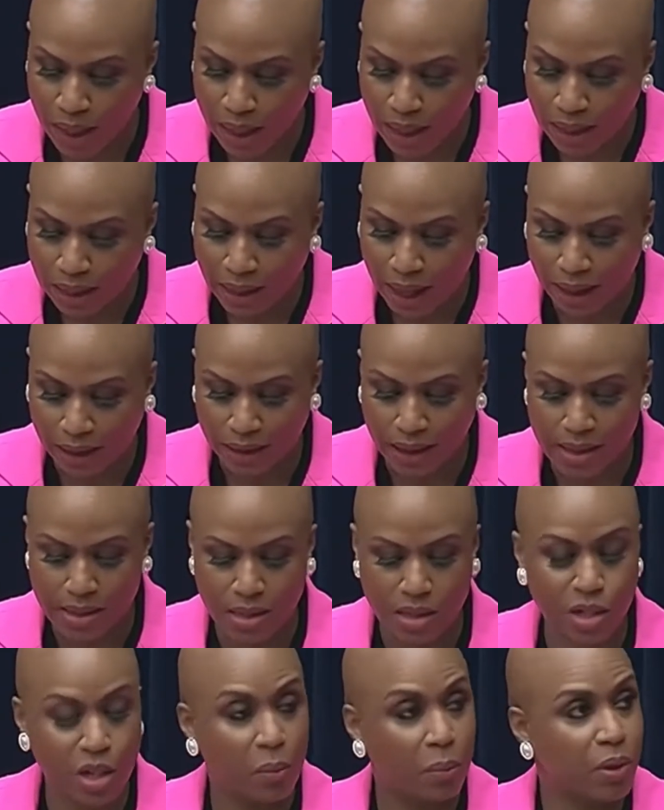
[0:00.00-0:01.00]
Like Leslie
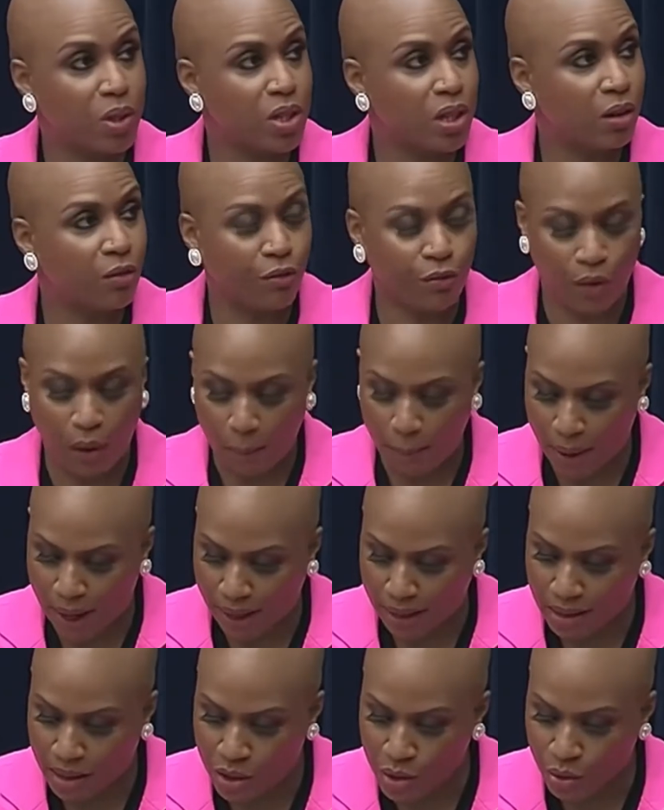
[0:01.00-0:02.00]
Templeton from my
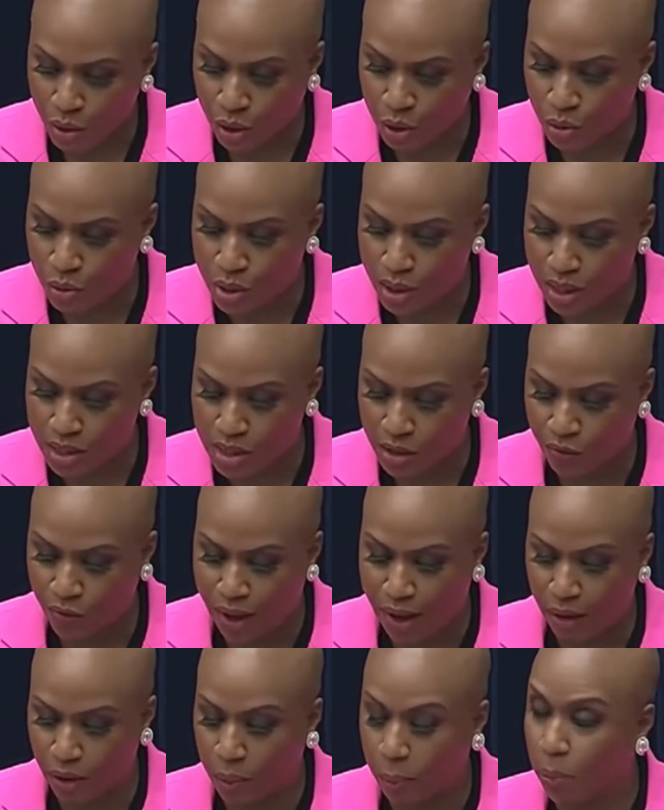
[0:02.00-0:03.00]
district, who
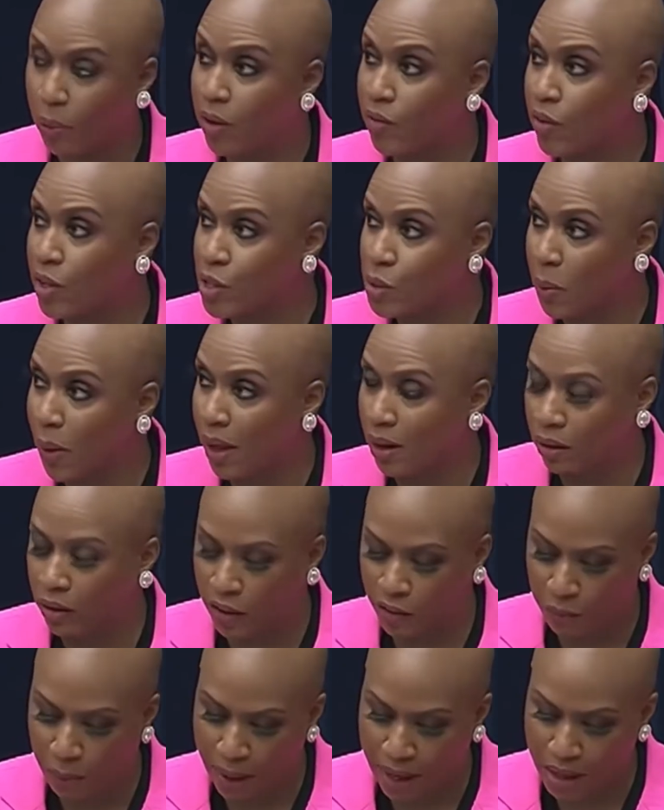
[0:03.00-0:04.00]
testified on the previous panel
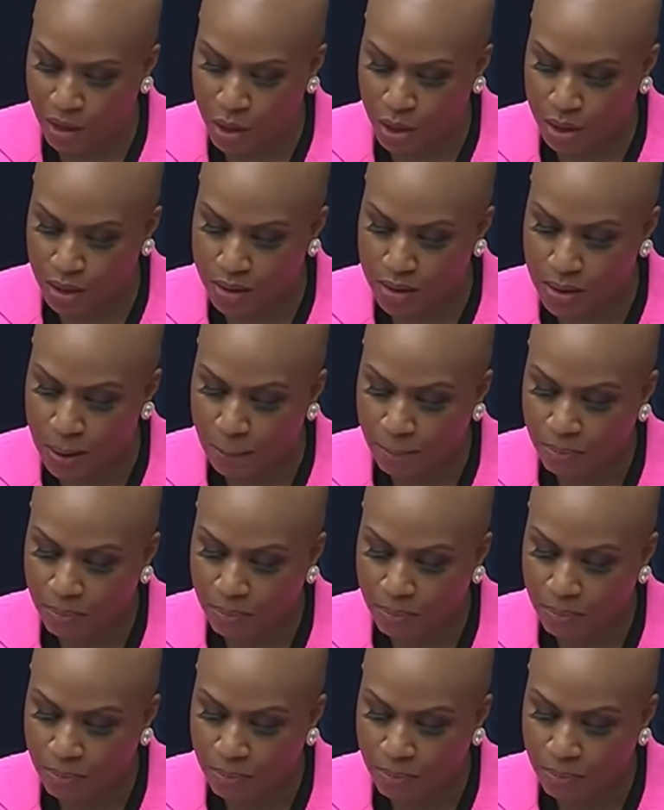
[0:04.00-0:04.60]
of patients,